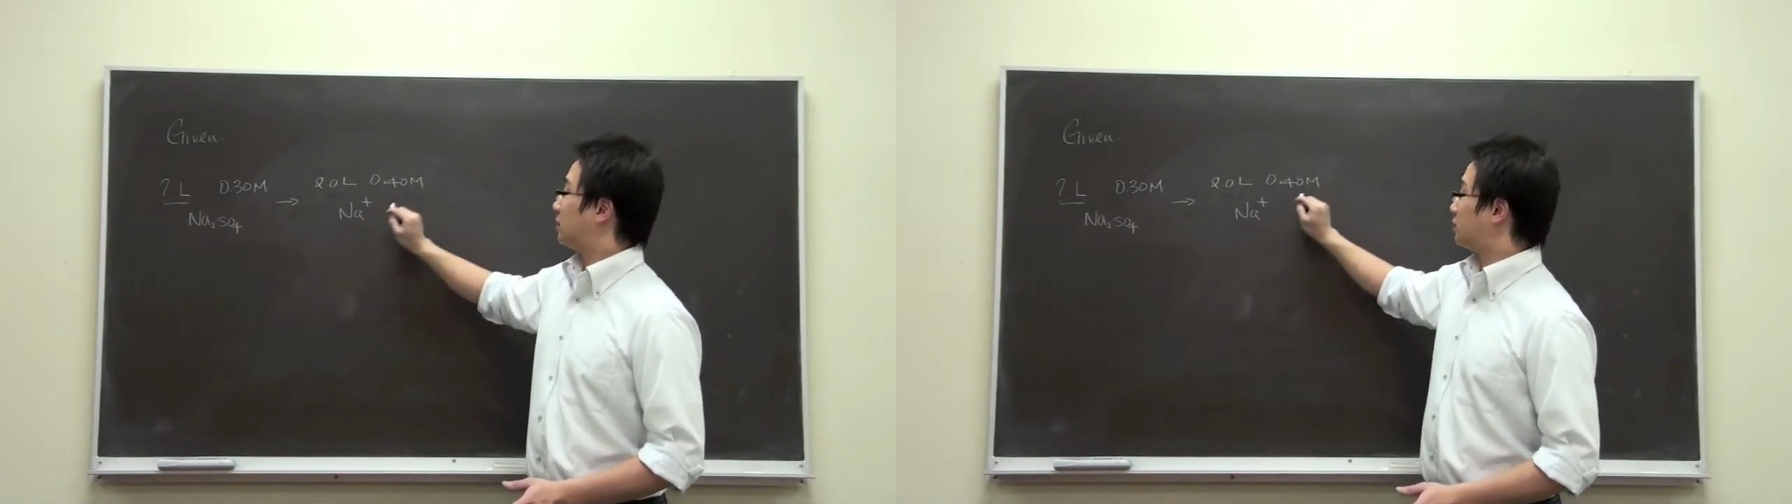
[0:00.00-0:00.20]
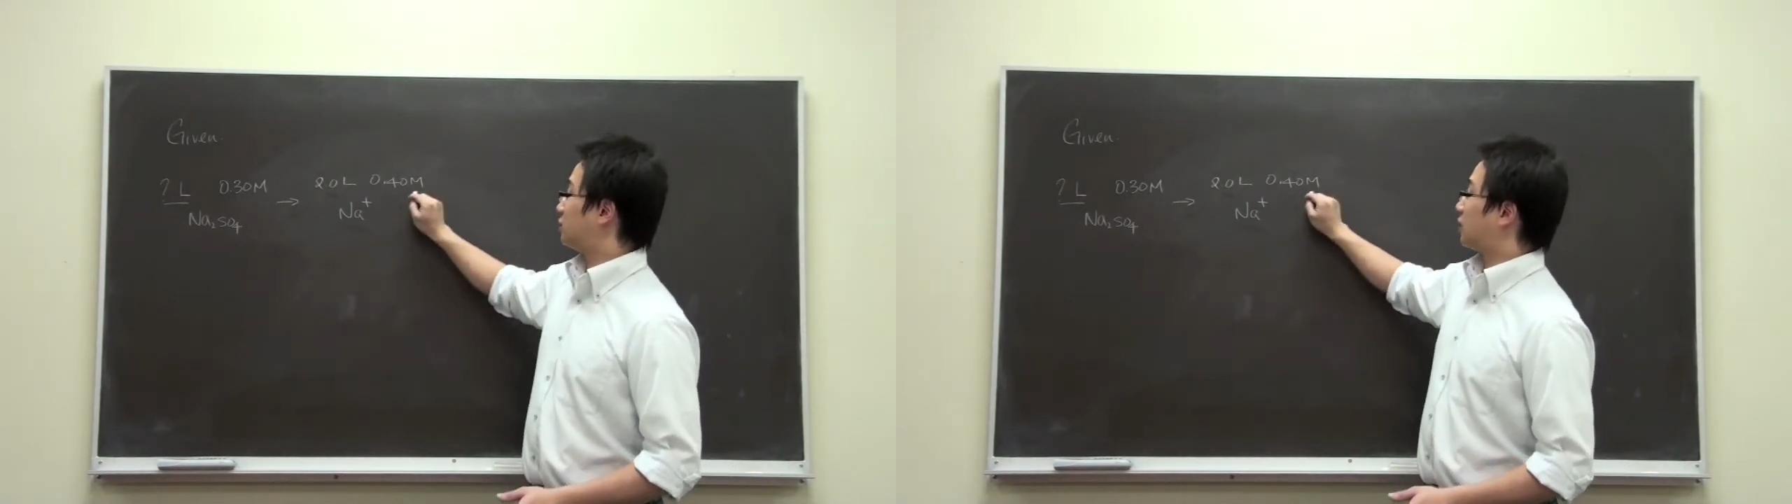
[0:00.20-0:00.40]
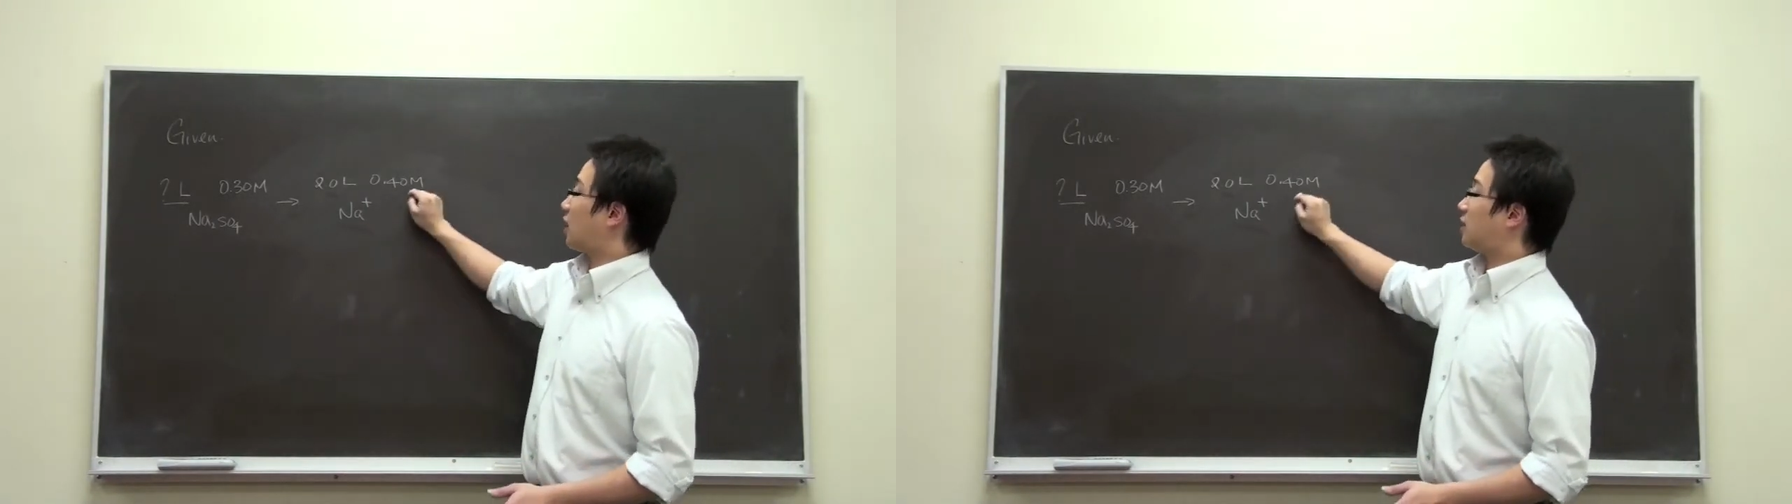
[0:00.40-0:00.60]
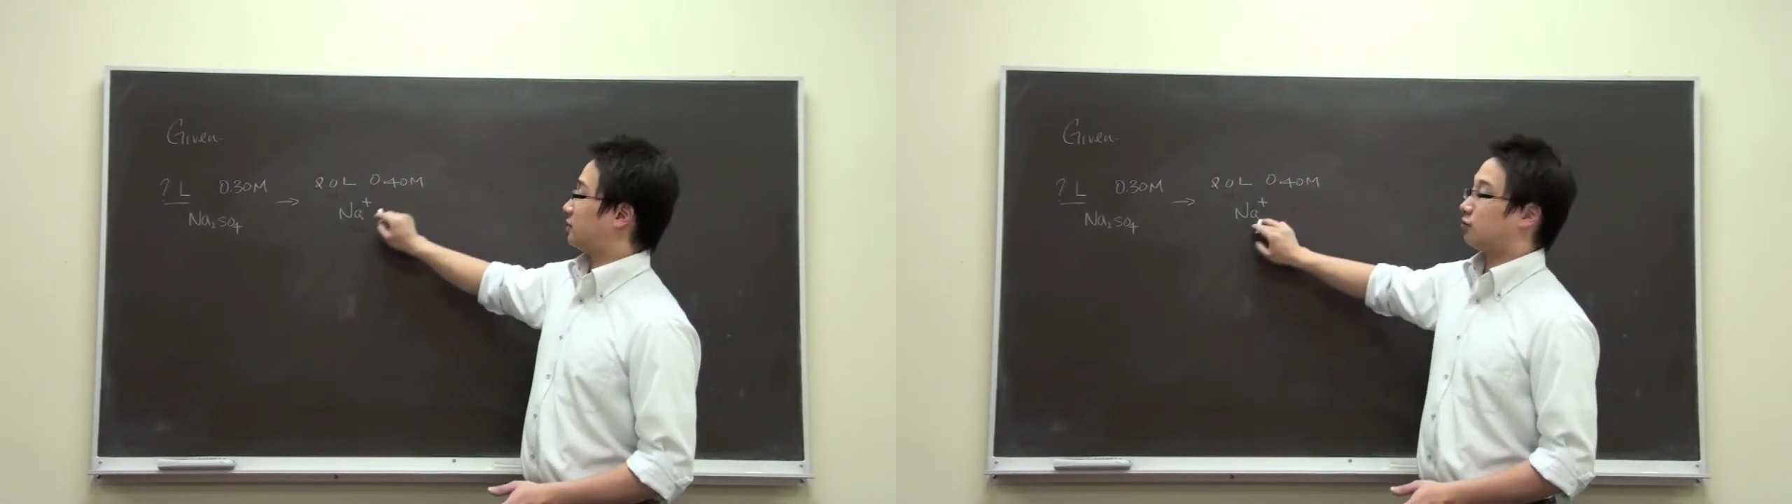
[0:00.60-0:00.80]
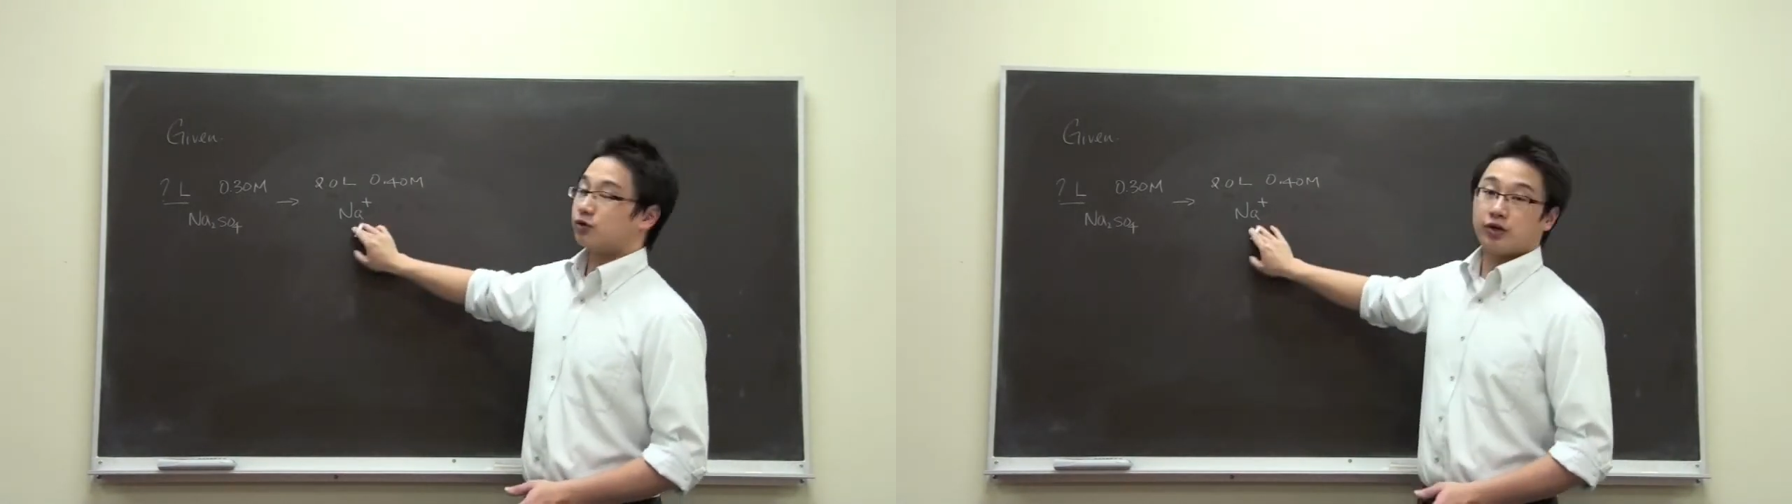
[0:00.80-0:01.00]
This is the
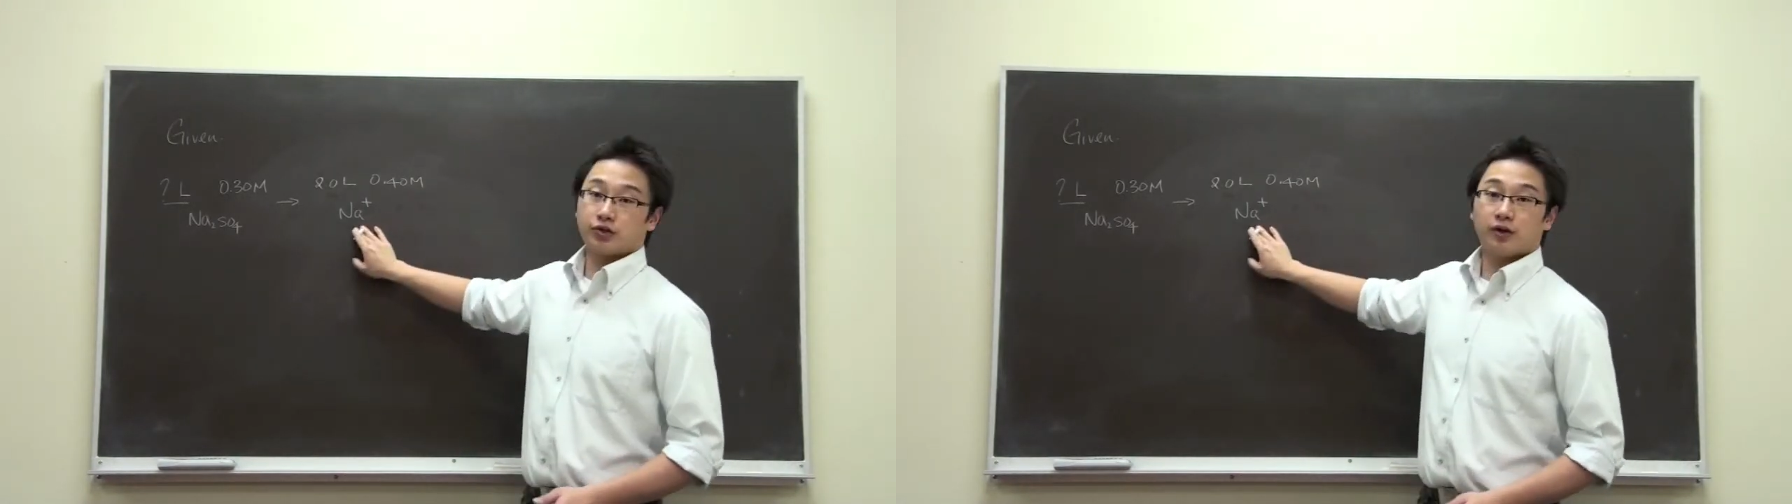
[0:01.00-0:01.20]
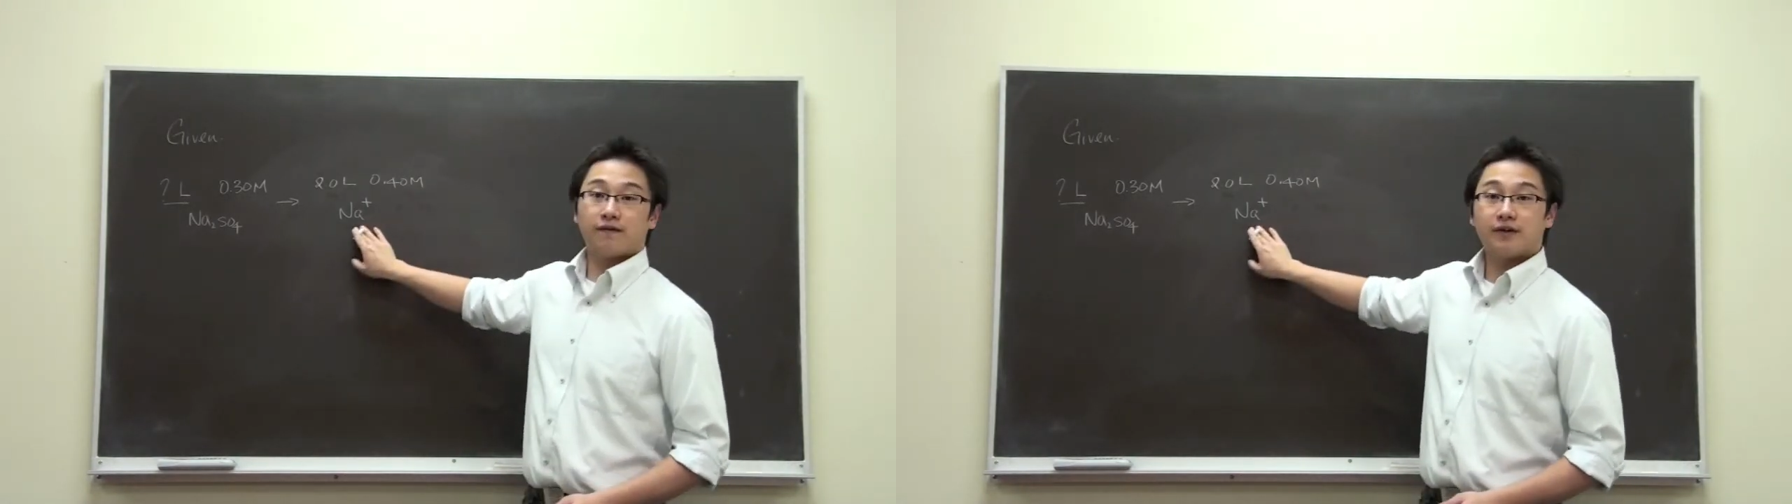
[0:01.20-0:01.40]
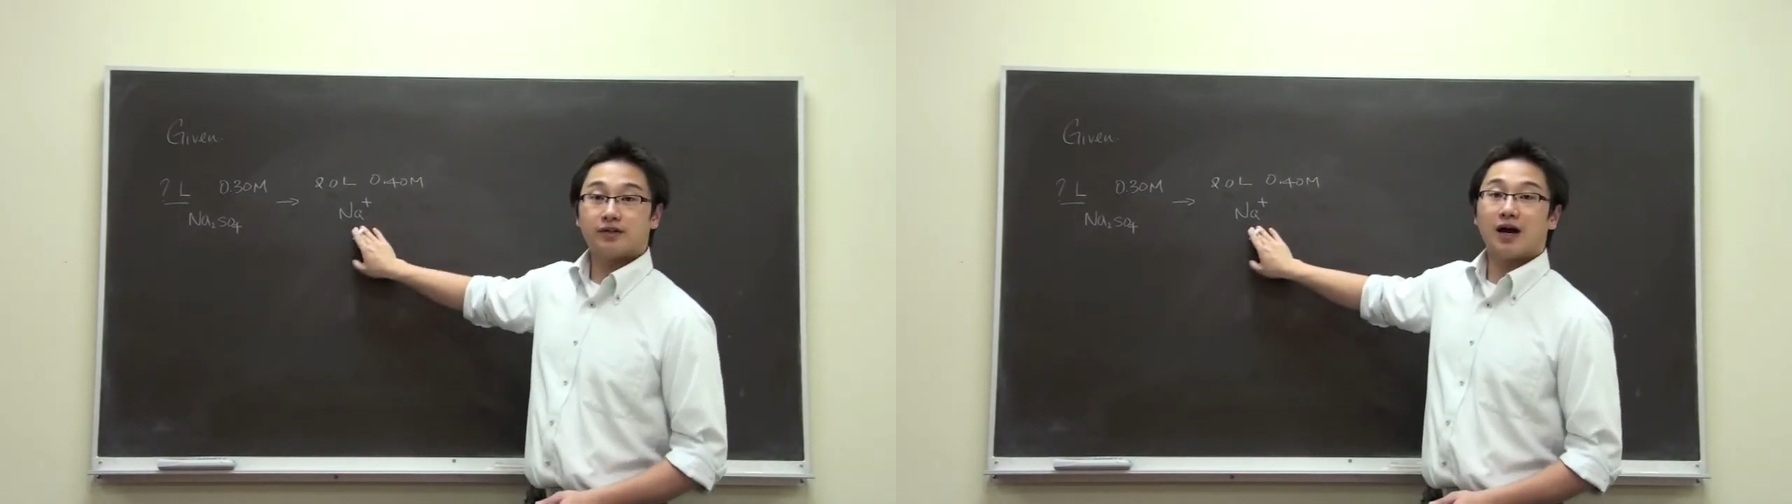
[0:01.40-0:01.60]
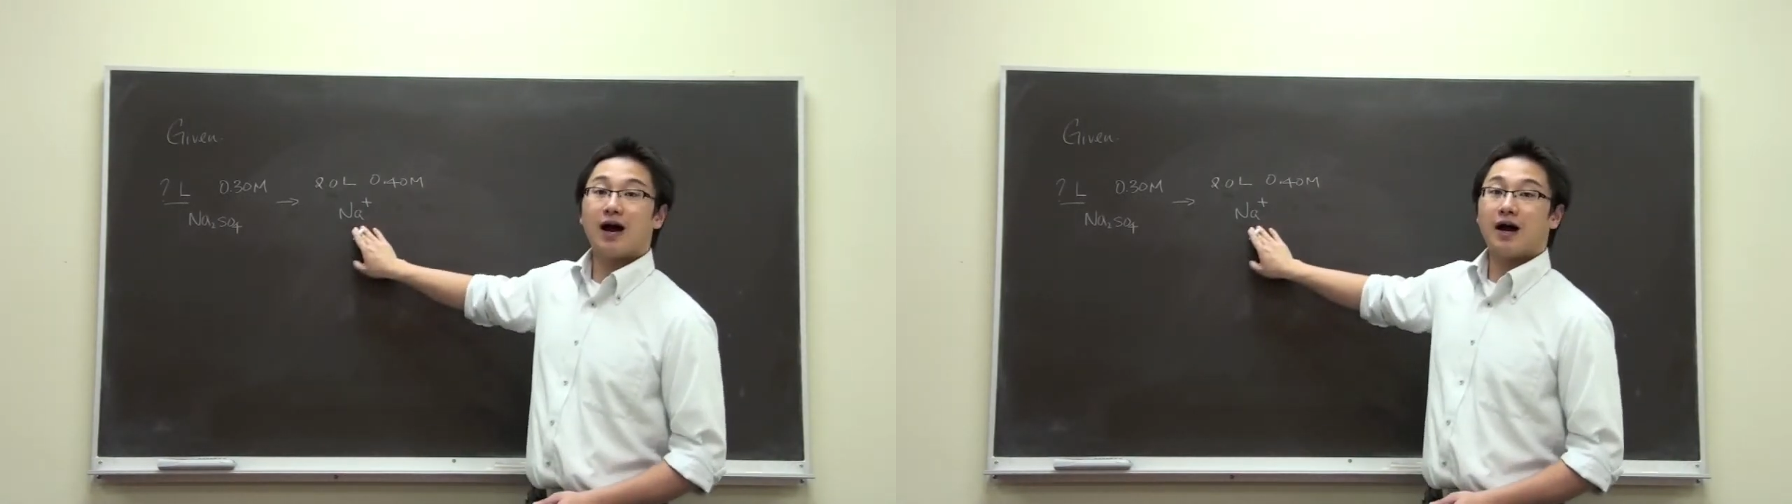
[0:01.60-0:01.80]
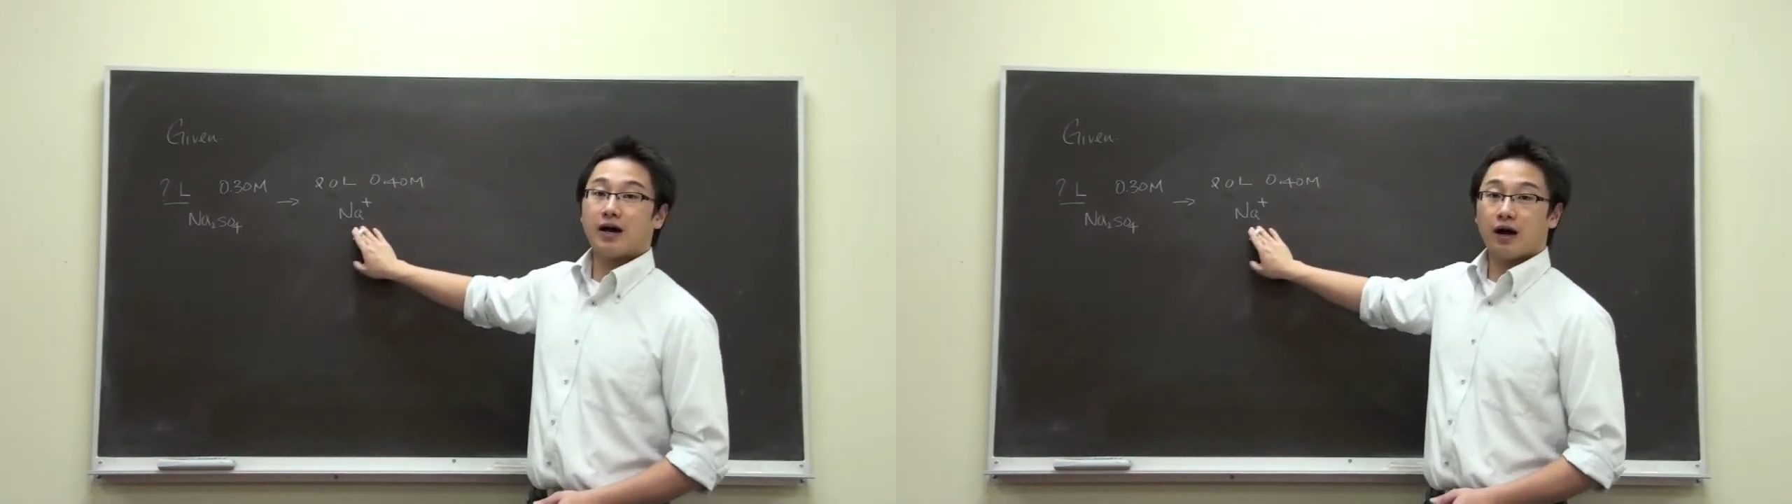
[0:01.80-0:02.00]
concentration of this
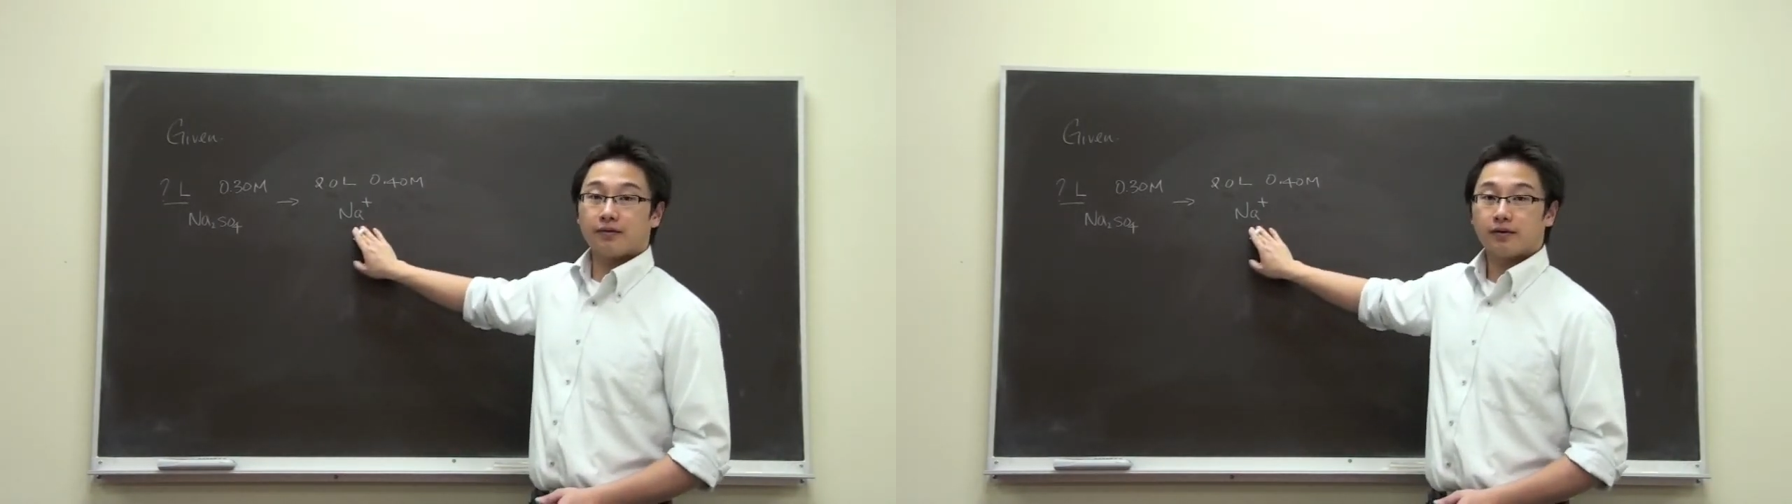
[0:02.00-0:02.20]
ion.